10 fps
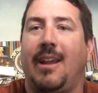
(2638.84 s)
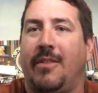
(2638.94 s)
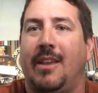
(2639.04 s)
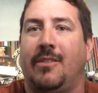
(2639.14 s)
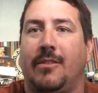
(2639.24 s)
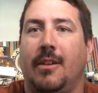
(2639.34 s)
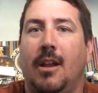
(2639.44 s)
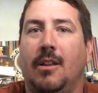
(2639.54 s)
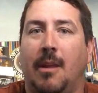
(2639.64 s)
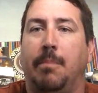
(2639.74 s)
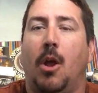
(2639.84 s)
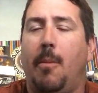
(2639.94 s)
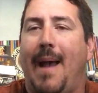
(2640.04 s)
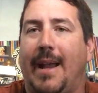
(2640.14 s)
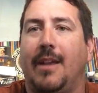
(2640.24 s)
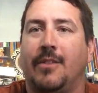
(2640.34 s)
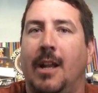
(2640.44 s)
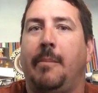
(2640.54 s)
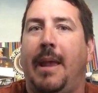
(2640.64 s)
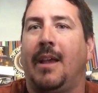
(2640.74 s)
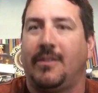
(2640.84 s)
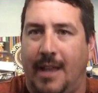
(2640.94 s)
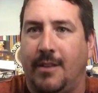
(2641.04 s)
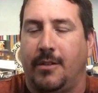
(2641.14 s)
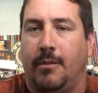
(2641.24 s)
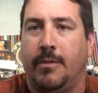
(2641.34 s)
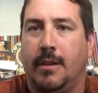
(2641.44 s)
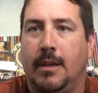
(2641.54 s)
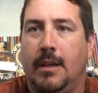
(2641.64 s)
of this, the blowback is going to be extensive.